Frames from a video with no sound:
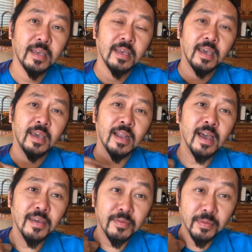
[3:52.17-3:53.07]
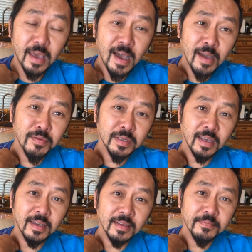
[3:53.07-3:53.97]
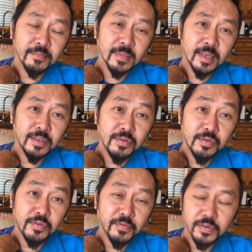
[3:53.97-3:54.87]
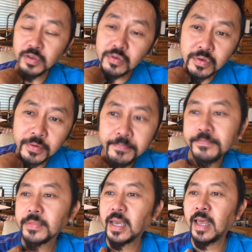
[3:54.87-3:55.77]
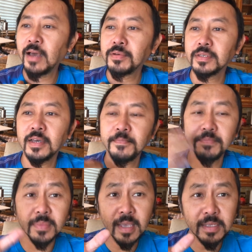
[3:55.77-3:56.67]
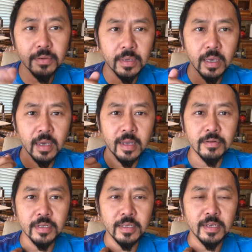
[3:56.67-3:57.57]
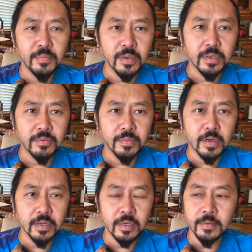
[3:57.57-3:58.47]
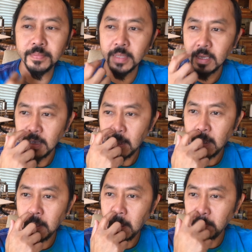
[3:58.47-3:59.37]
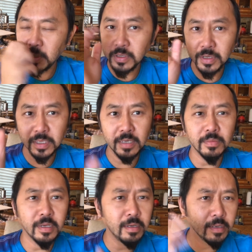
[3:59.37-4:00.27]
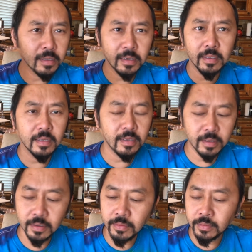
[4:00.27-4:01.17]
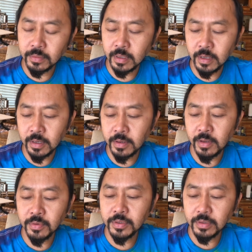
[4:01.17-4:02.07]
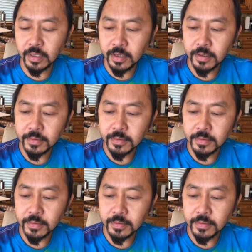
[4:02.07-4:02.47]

And I was like too cool for school. And I was like, that's okay. I don't need to take a picture with Mark Eaton. I'm sure I'll see him later, you know, and we'll do it later.